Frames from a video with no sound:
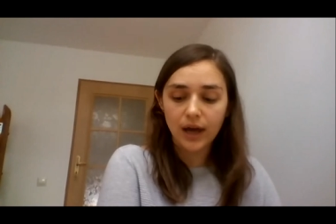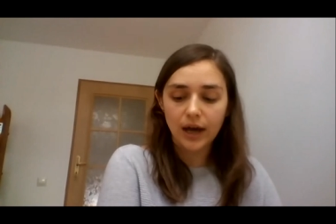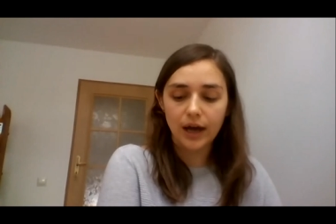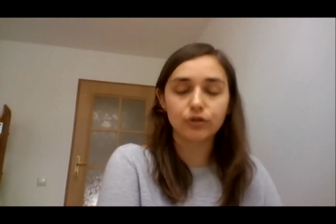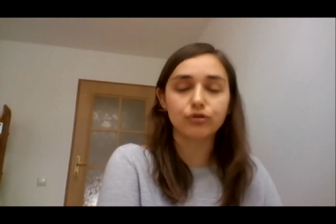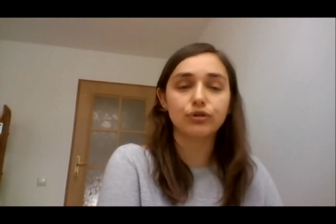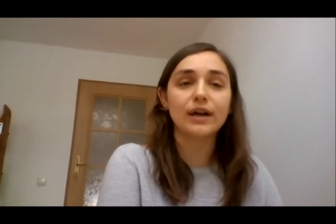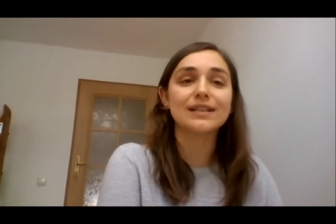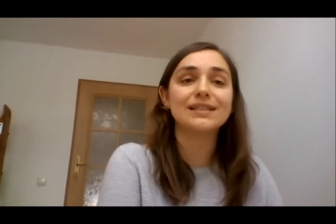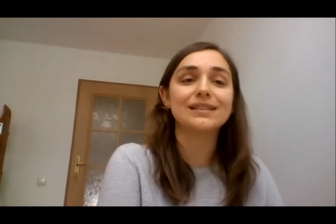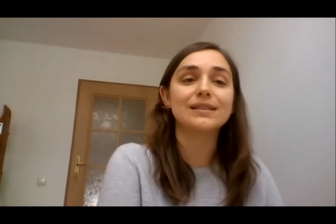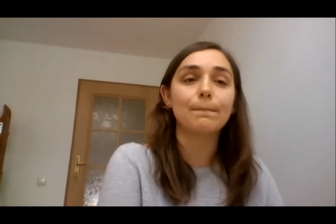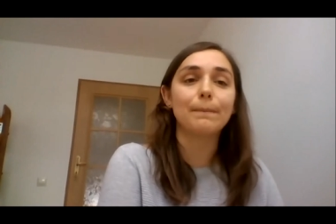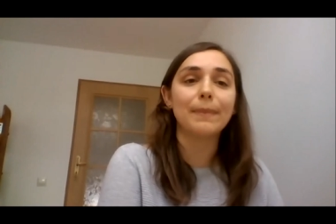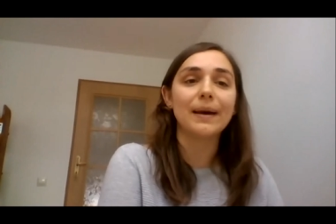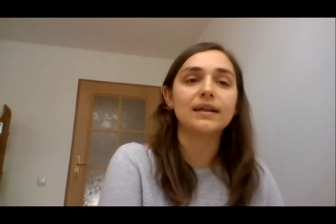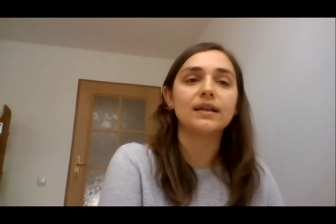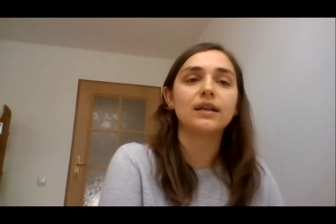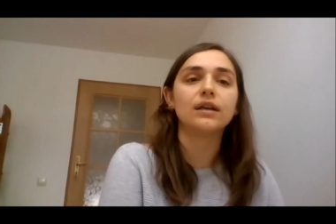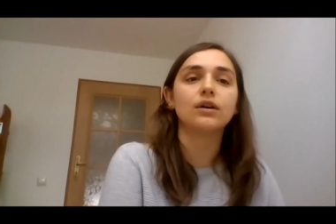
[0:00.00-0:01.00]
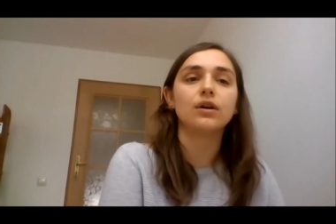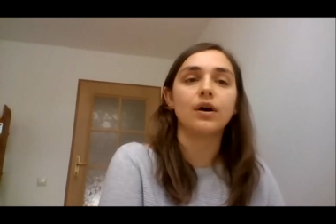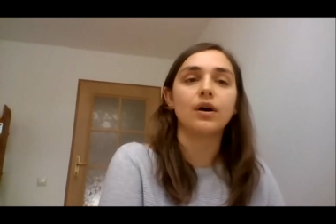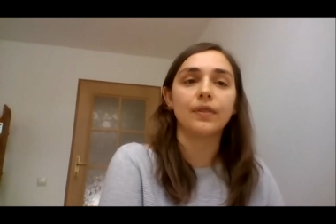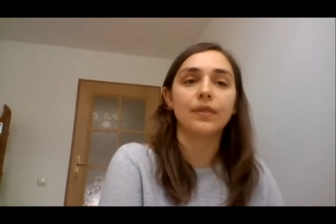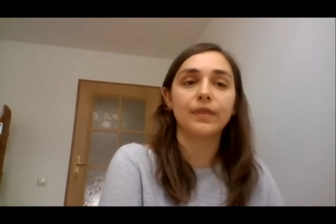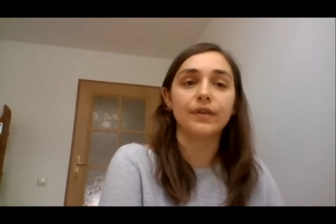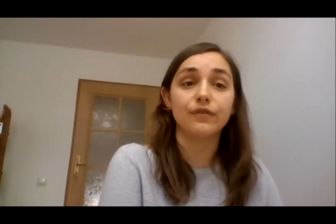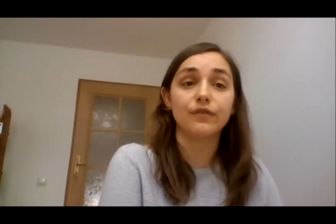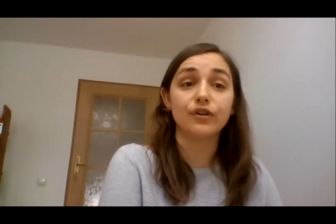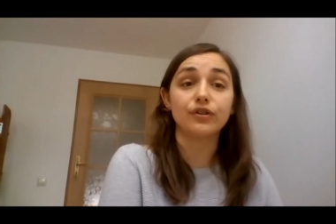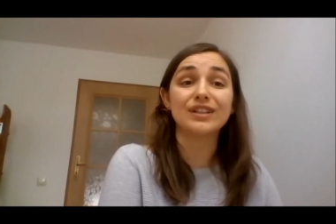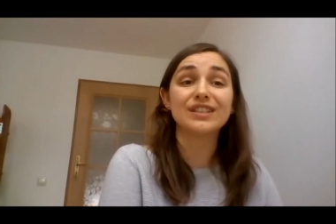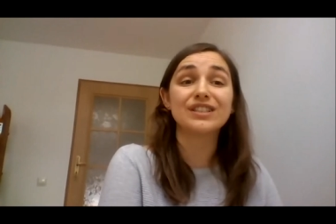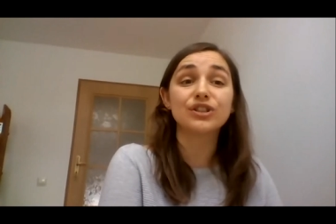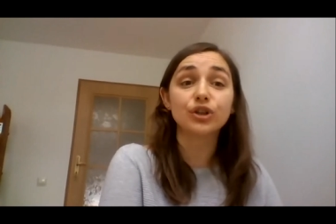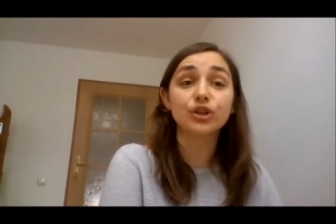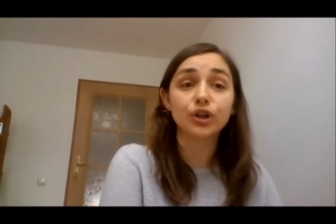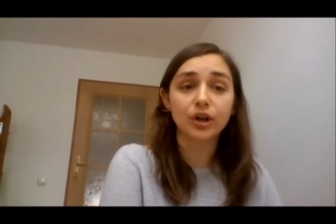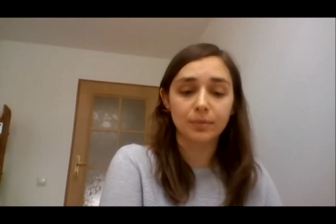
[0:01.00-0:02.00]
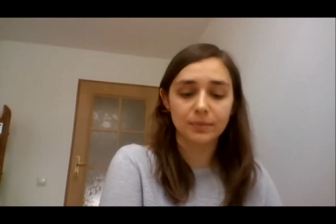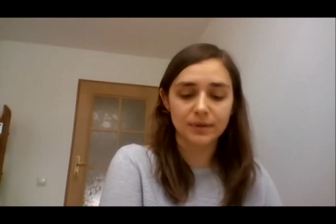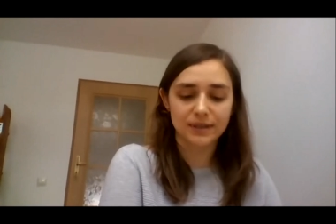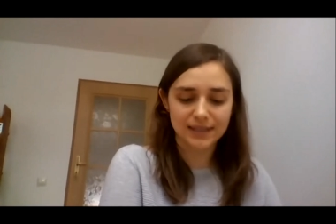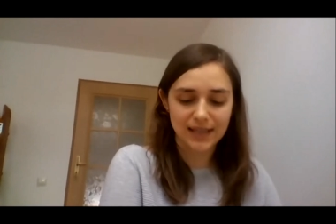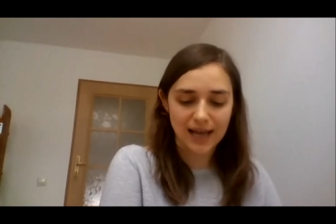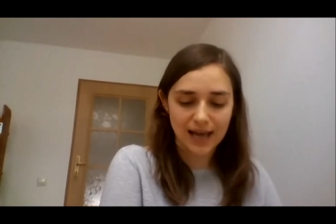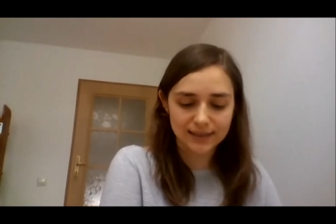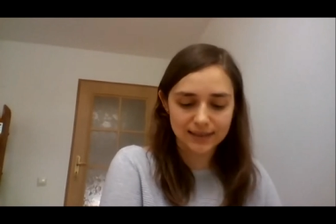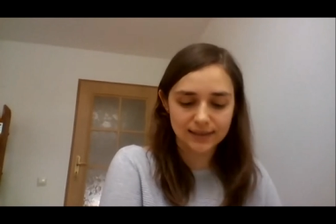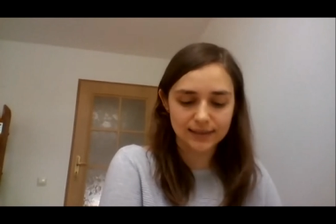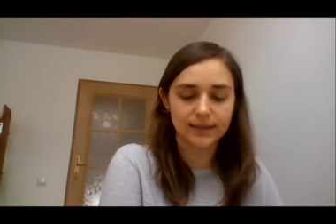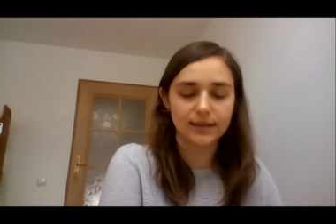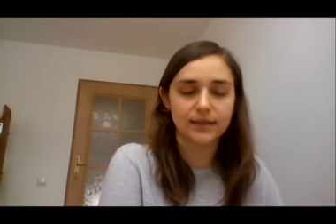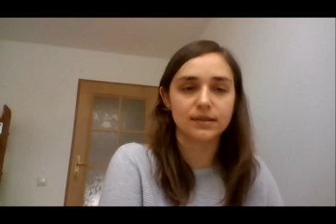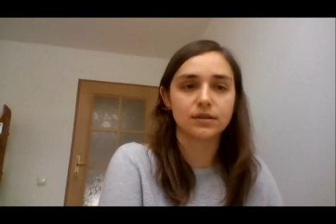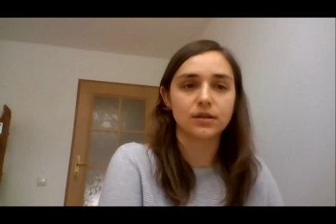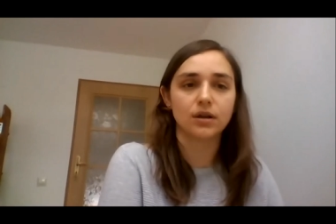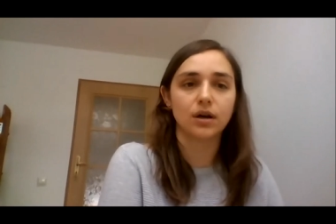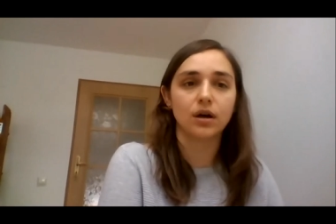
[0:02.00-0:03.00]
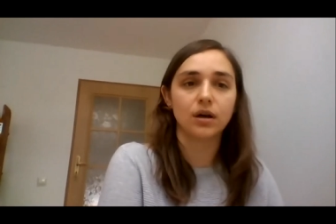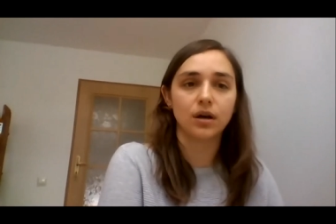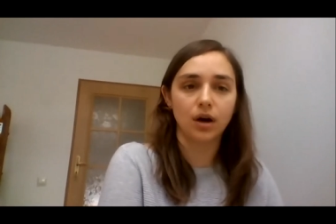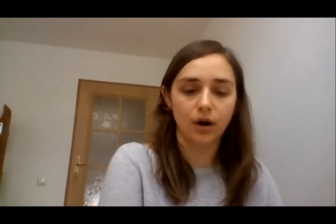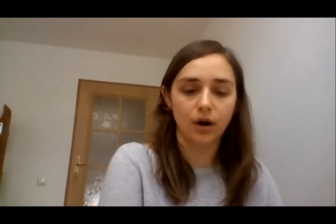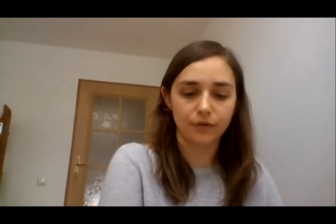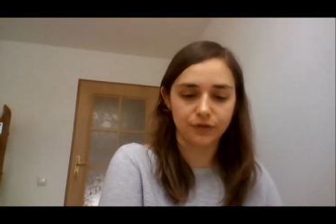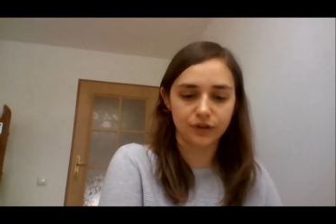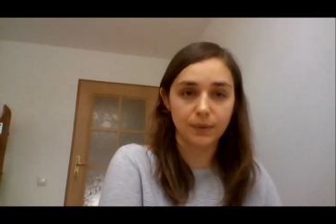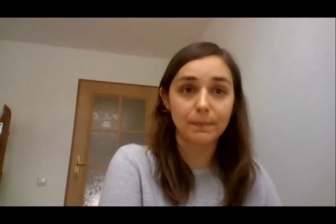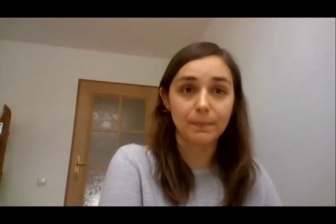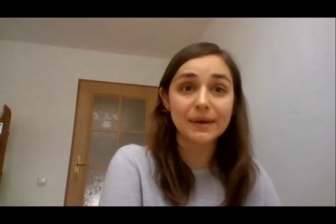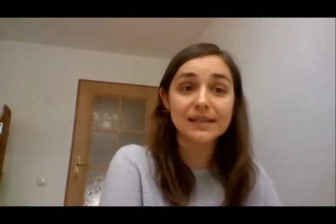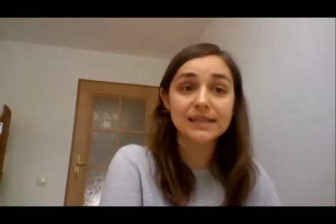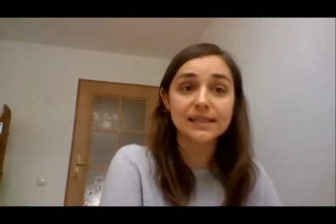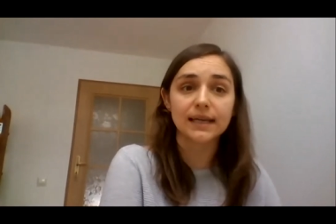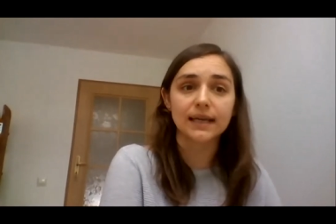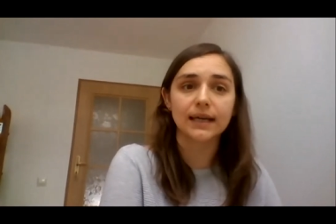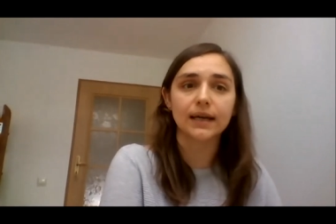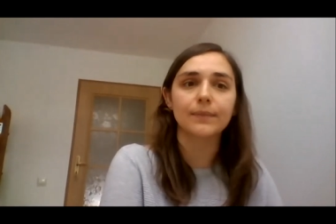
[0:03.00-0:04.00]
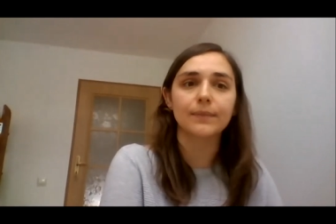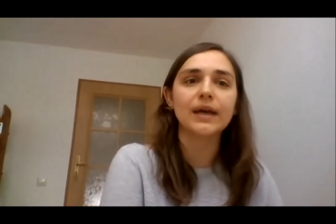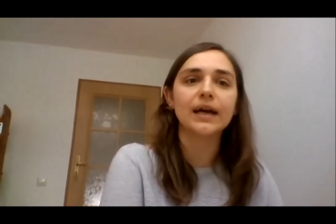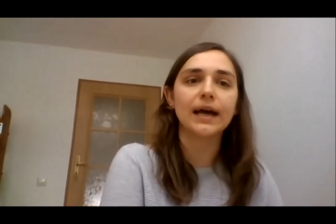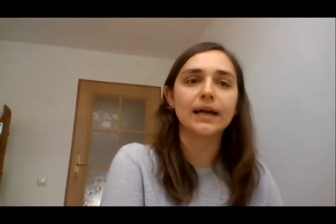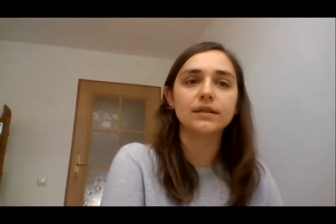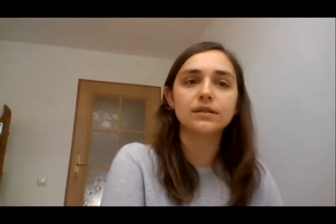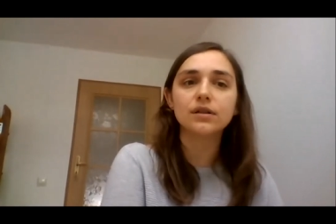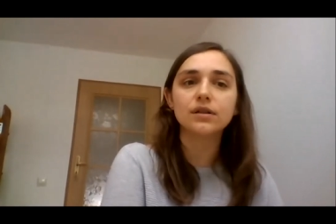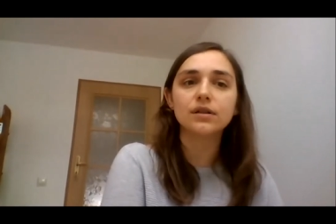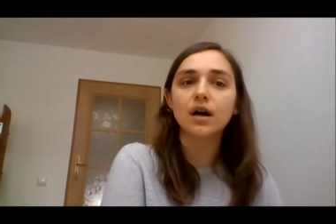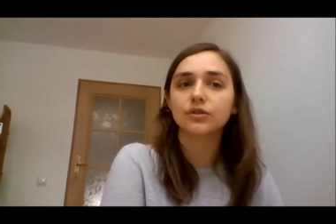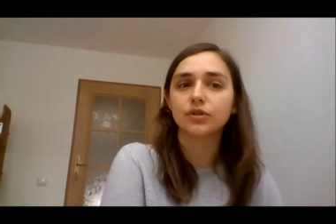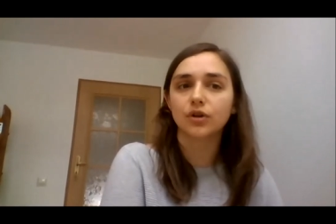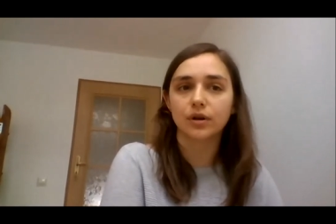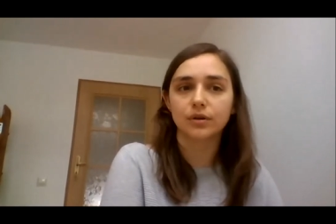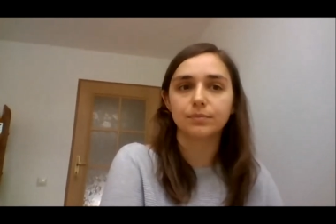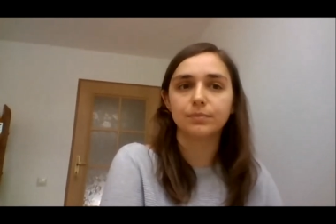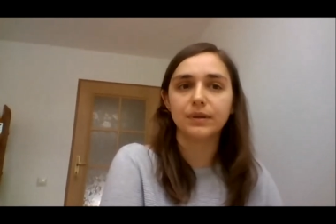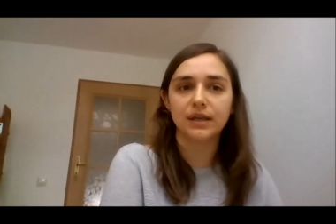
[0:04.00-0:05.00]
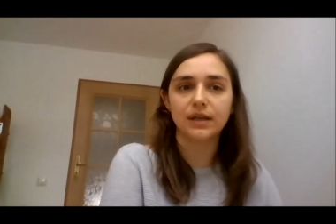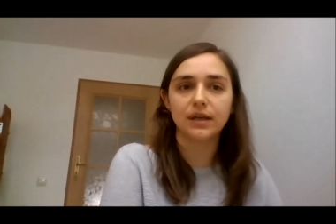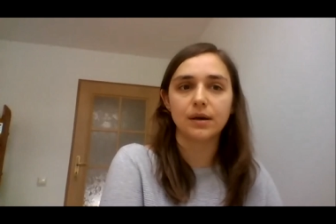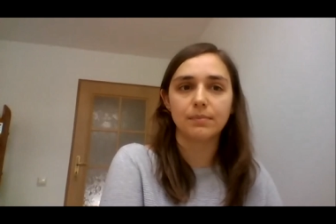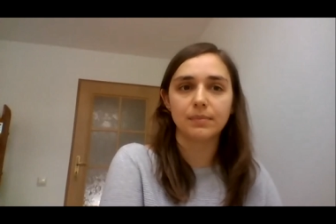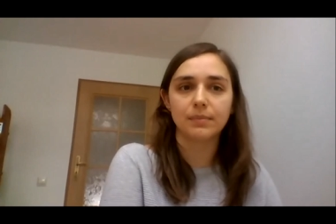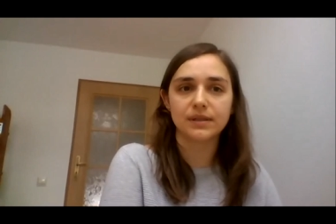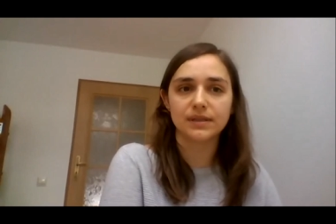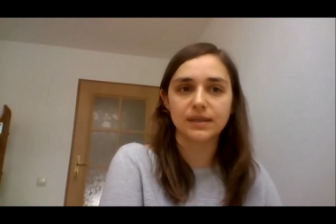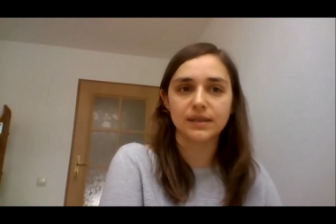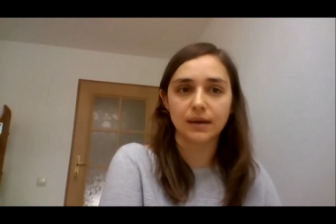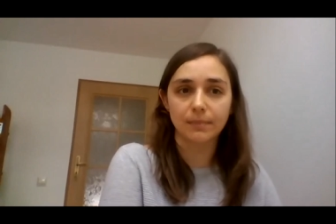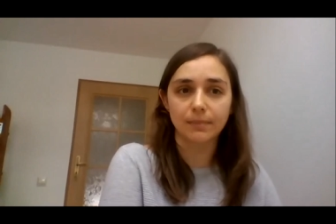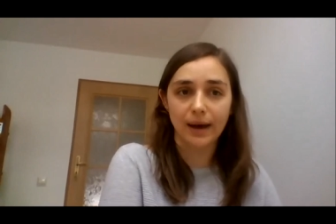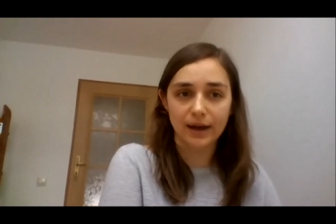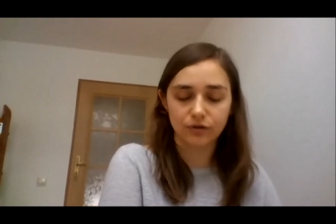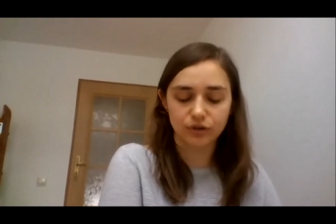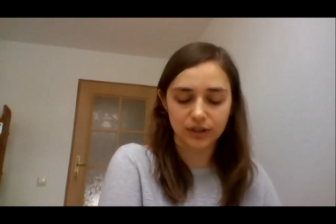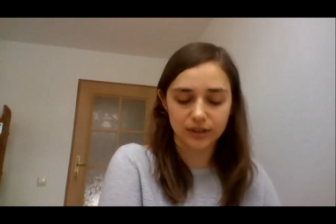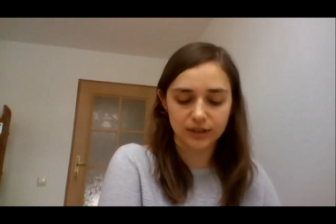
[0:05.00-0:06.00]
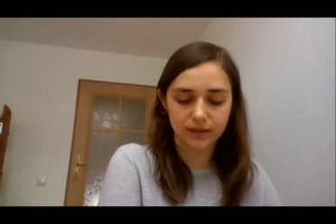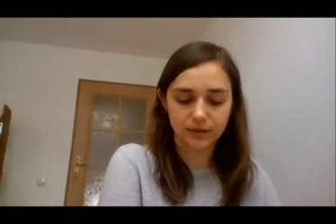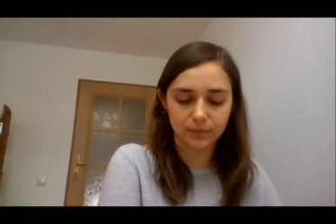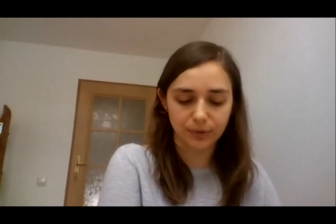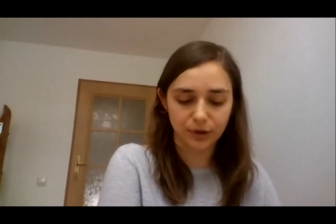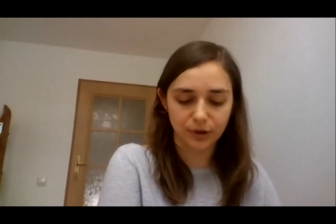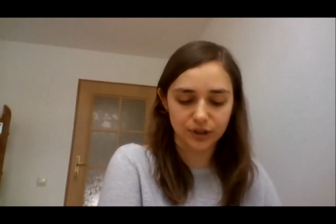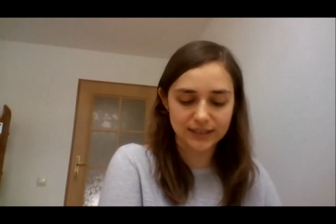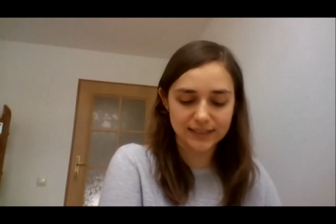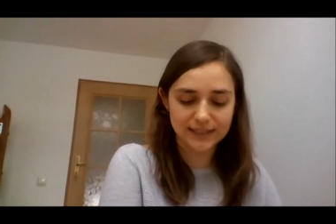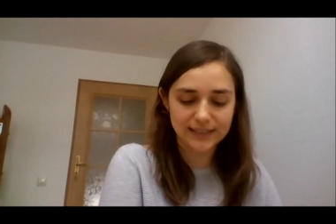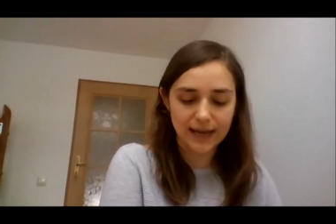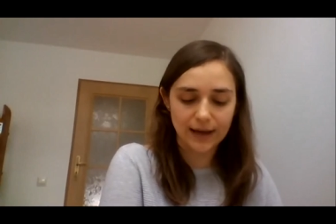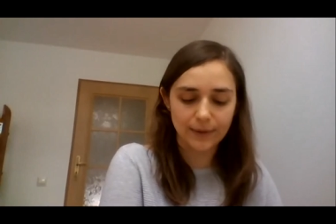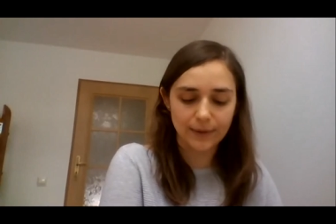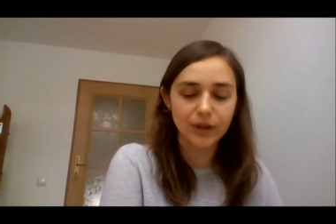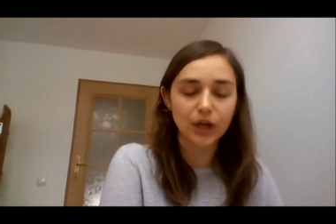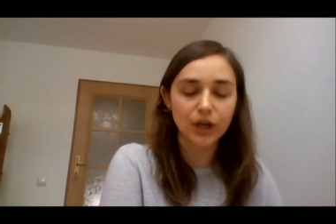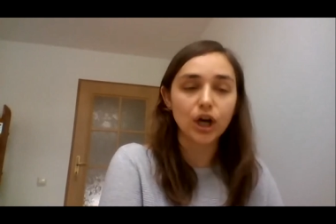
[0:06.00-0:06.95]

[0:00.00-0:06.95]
arises depending on the very circumstances uh, of the missing and not on being a missing migrant per se.